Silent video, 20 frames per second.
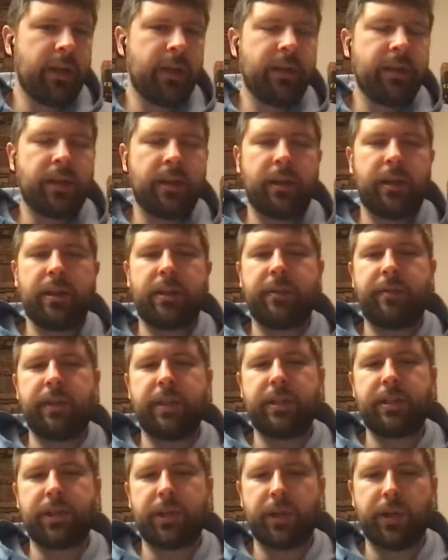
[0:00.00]
The length of
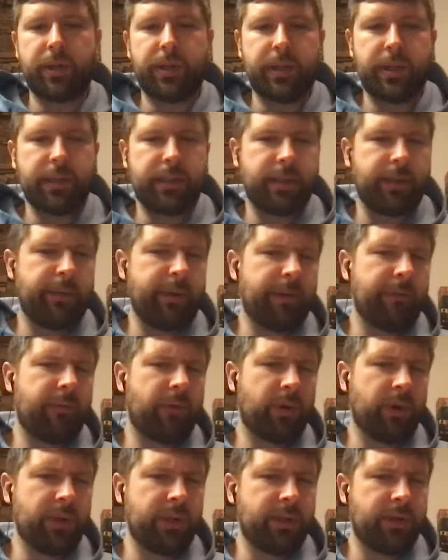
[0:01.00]
each curtain is to be
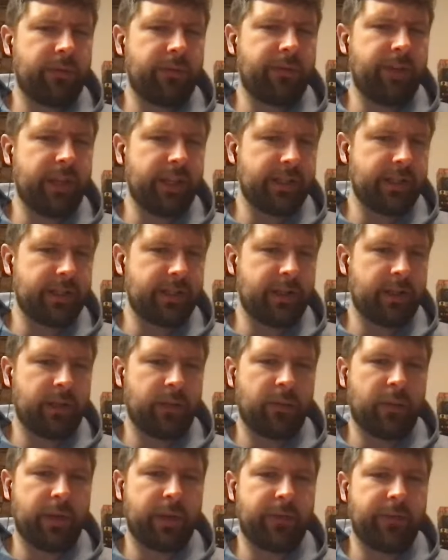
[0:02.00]
42 feet, and
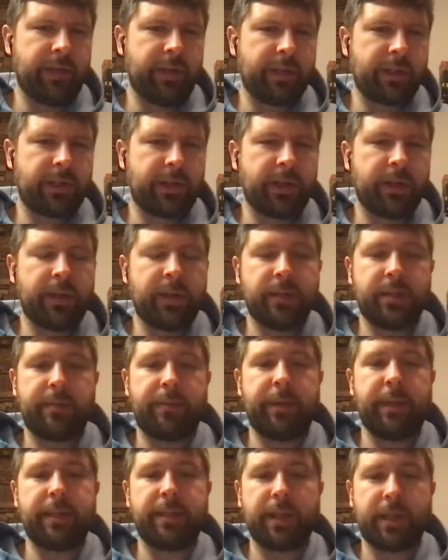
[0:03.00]
the width of each curtain is to
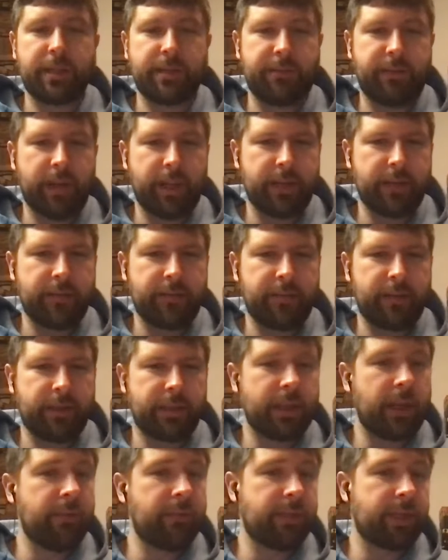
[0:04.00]
be 6 feet, the
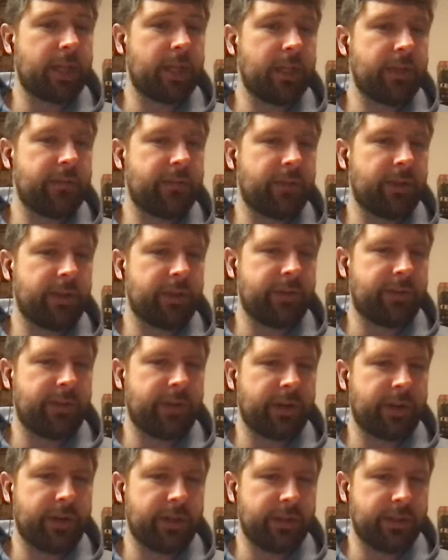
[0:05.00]
same size for each of the
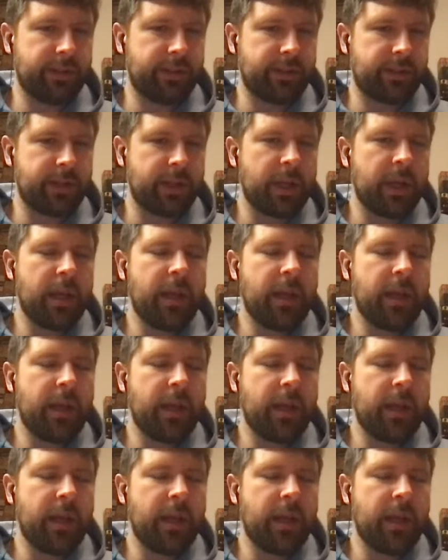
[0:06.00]
curtains.